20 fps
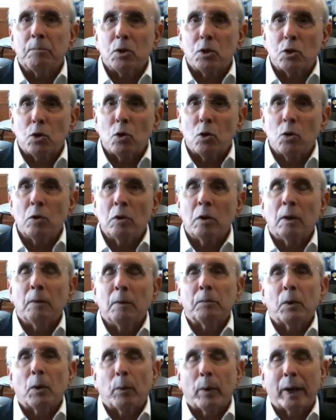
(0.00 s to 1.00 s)
soon
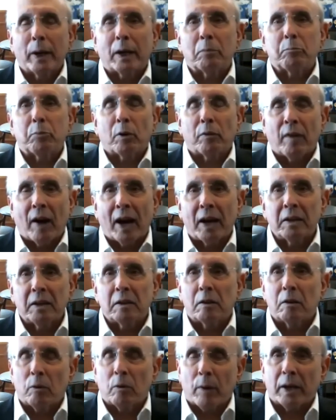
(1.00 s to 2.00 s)
we can
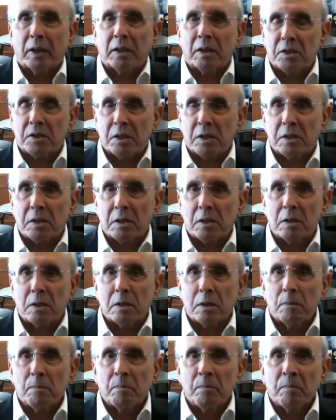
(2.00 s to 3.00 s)
provide direct
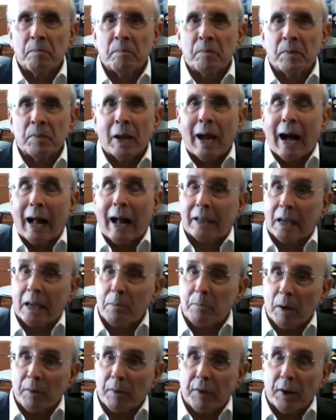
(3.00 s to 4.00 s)
assistance. I'll
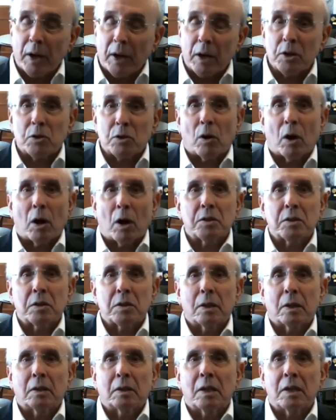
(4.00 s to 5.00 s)
keep my fingers
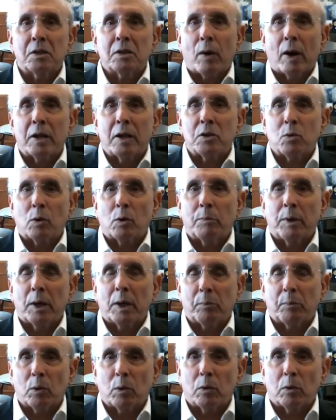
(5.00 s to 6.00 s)
crossed that these grants will be
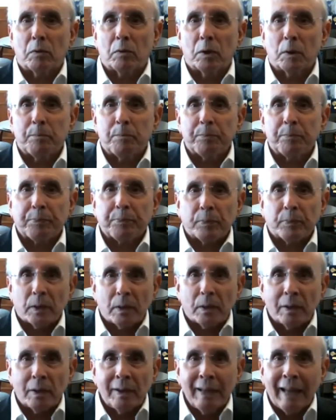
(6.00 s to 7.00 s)
approved.
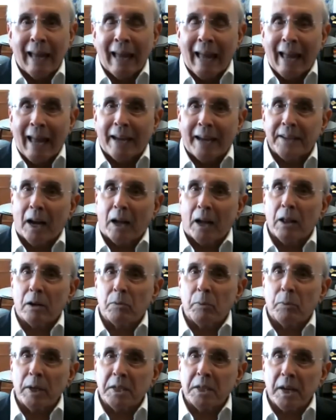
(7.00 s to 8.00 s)
And now
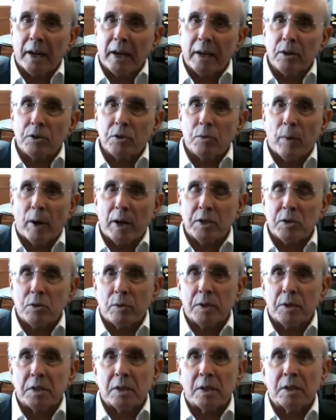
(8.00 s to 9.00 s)
that retailers,
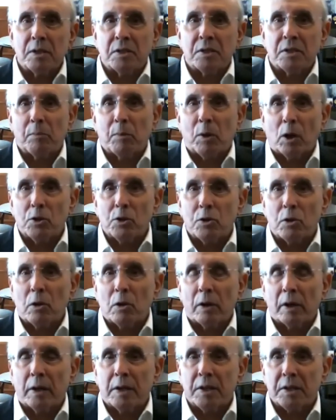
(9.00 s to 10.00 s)
restaurants, and some
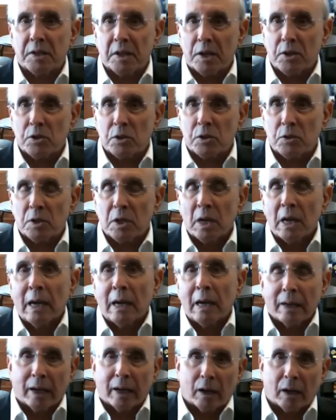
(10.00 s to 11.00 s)
cultural organizations
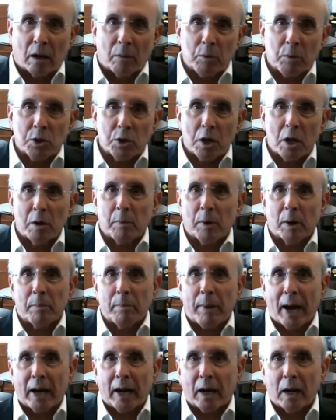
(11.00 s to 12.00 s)
like our museum are
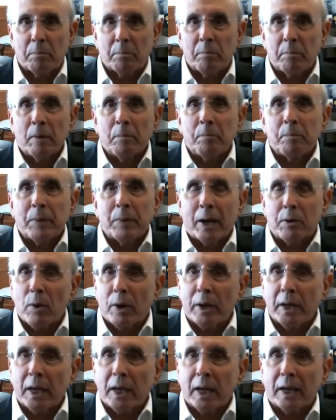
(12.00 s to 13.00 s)
back up and
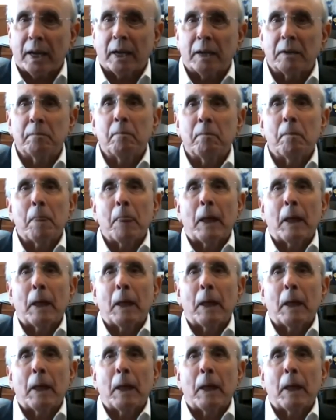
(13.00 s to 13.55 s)
running again,